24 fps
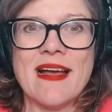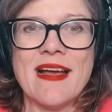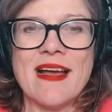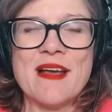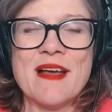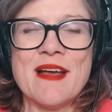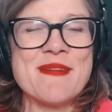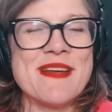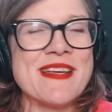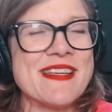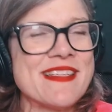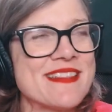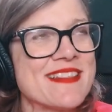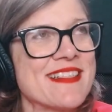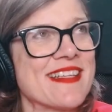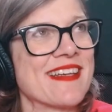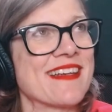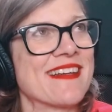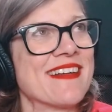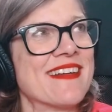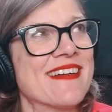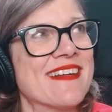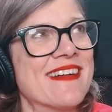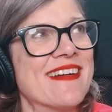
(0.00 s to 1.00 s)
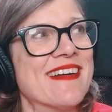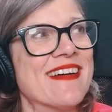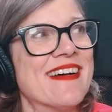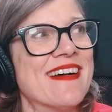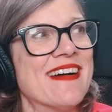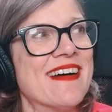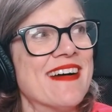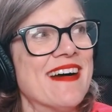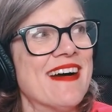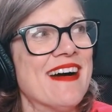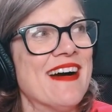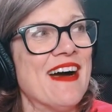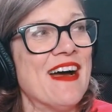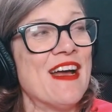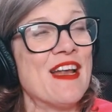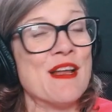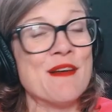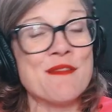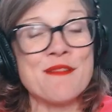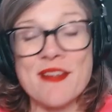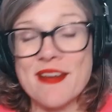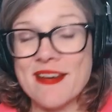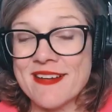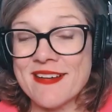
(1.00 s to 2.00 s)
amazing i
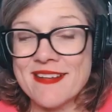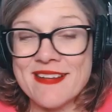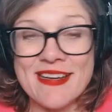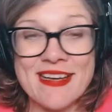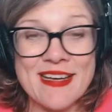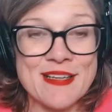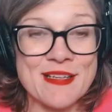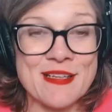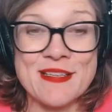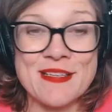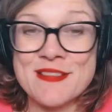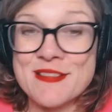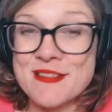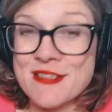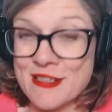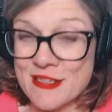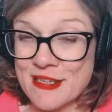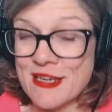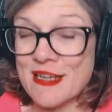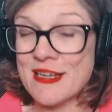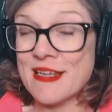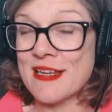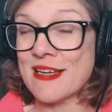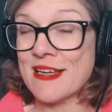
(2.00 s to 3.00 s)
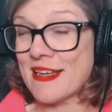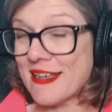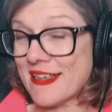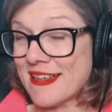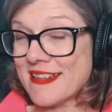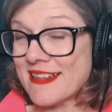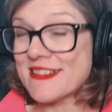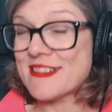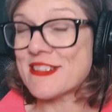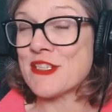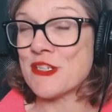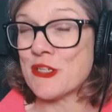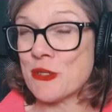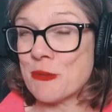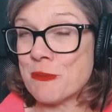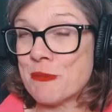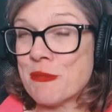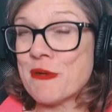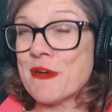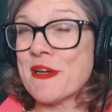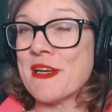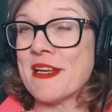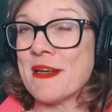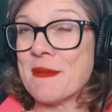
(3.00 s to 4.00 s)
love that because uh, uh, to your
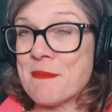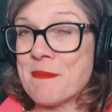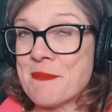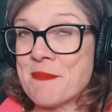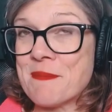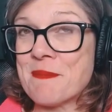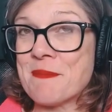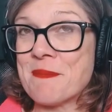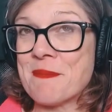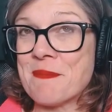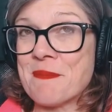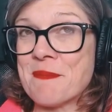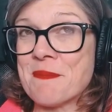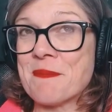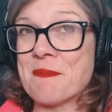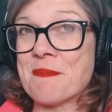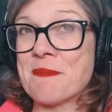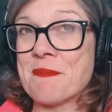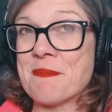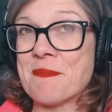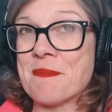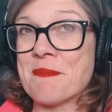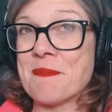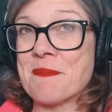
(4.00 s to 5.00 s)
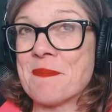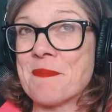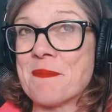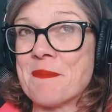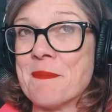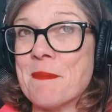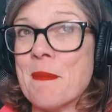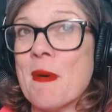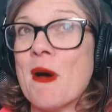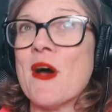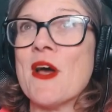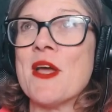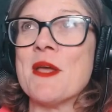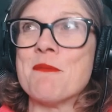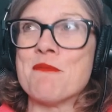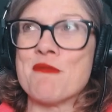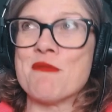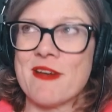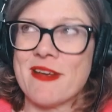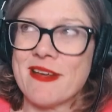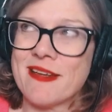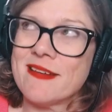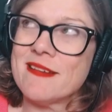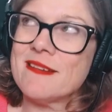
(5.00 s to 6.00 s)
point my
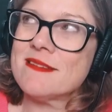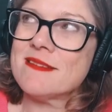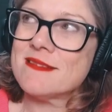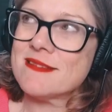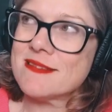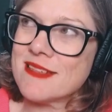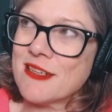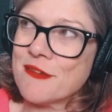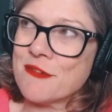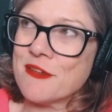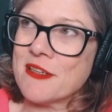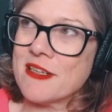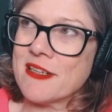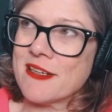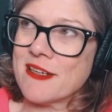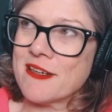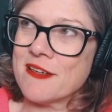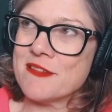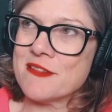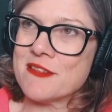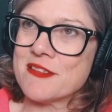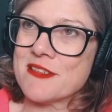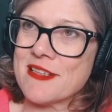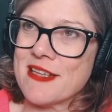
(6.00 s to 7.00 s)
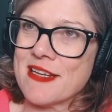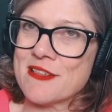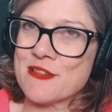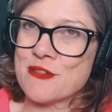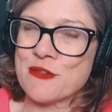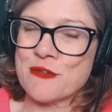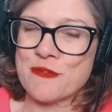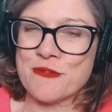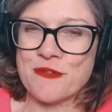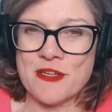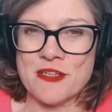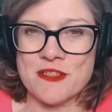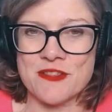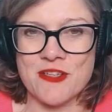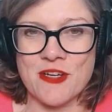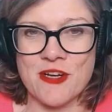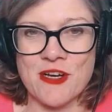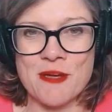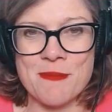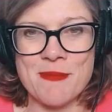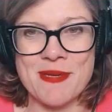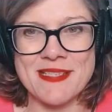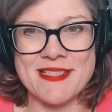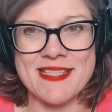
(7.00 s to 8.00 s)
brain definitely goes to that sort of first
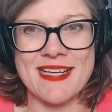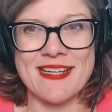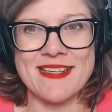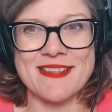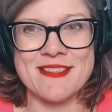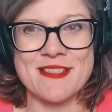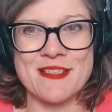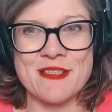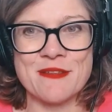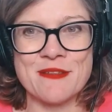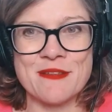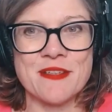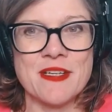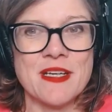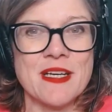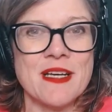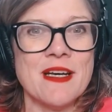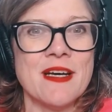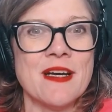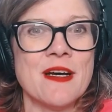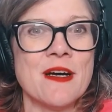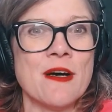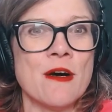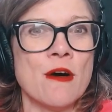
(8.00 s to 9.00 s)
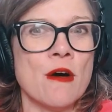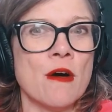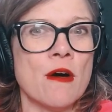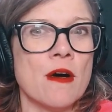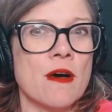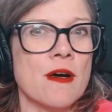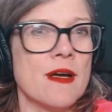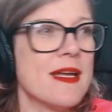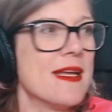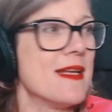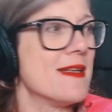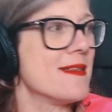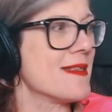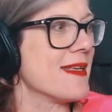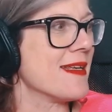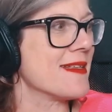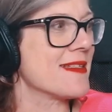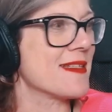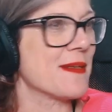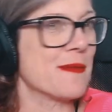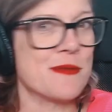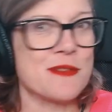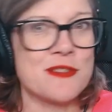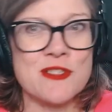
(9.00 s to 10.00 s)
hire mentality of oh is it
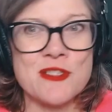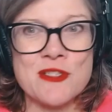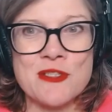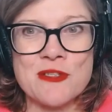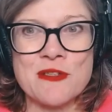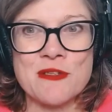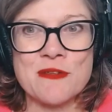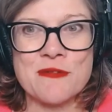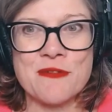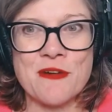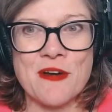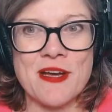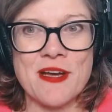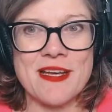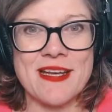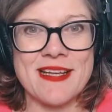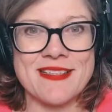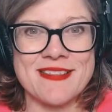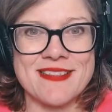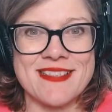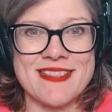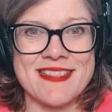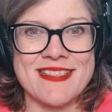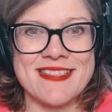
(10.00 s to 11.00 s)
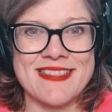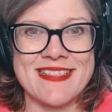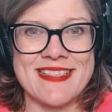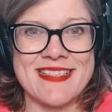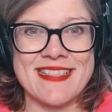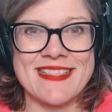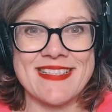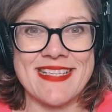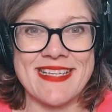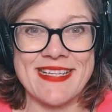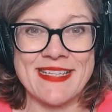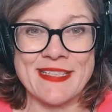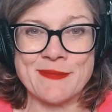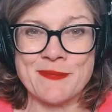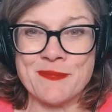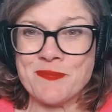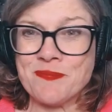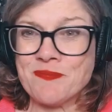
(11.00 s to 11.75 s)
someone to do the finances is it